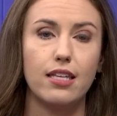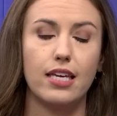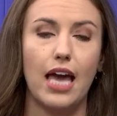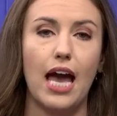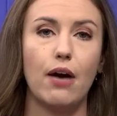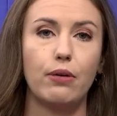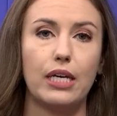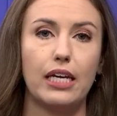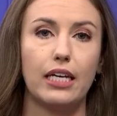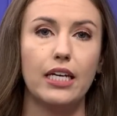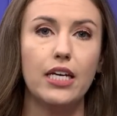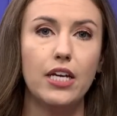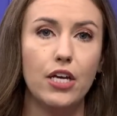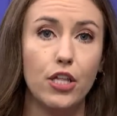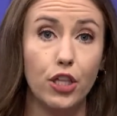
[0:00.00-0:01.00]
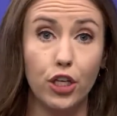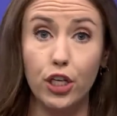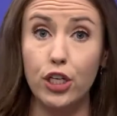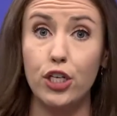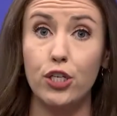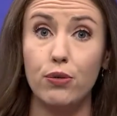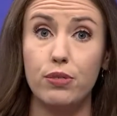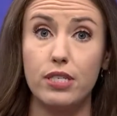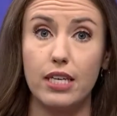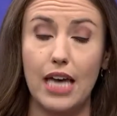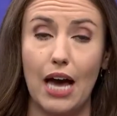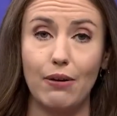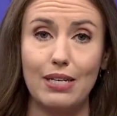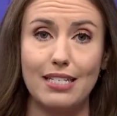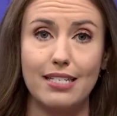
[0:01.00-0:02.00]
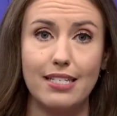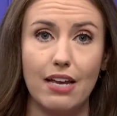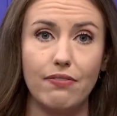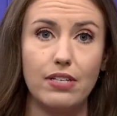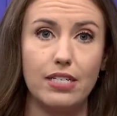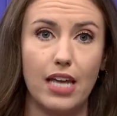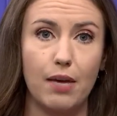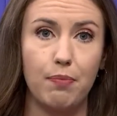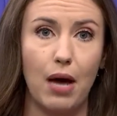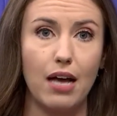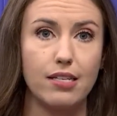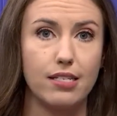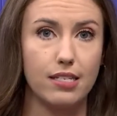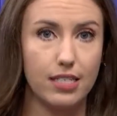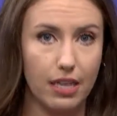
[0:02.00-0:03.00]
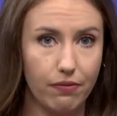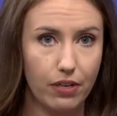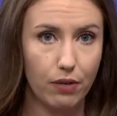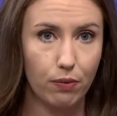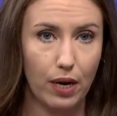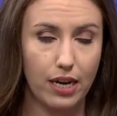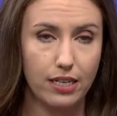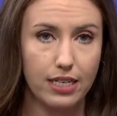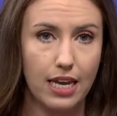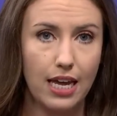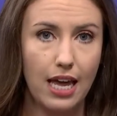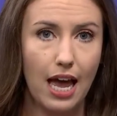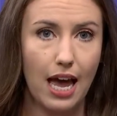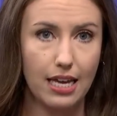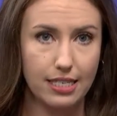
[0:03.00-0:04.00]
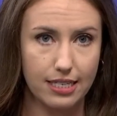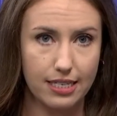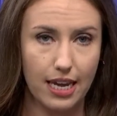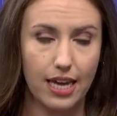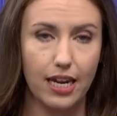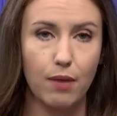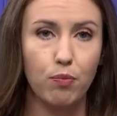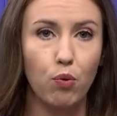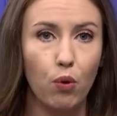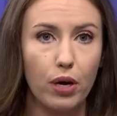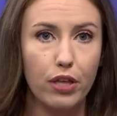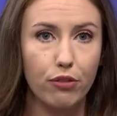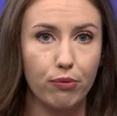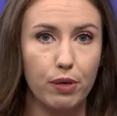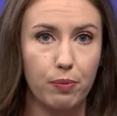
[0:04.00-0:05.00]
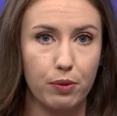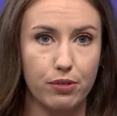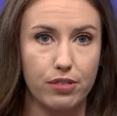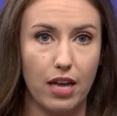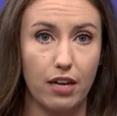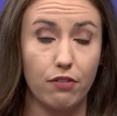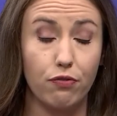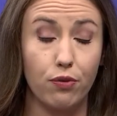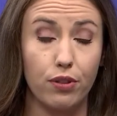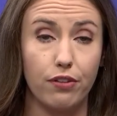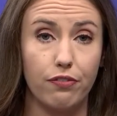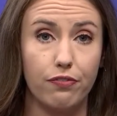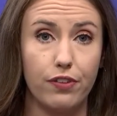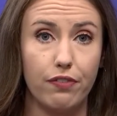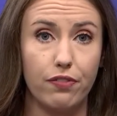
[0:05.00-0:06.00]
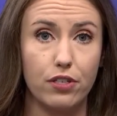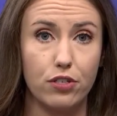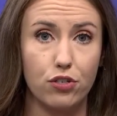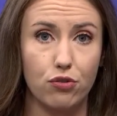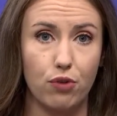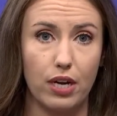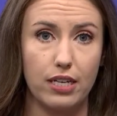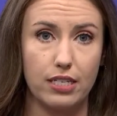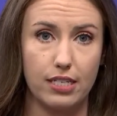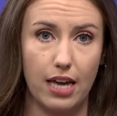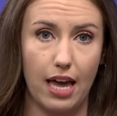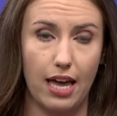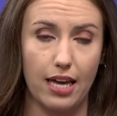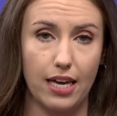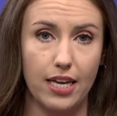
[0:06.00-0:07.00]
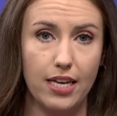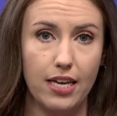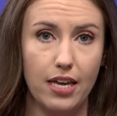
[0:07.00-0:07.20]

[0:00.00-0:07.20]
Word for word: the county. The good news the county's seven day positivity rate has stayed at 0.3% for the fifth straight day.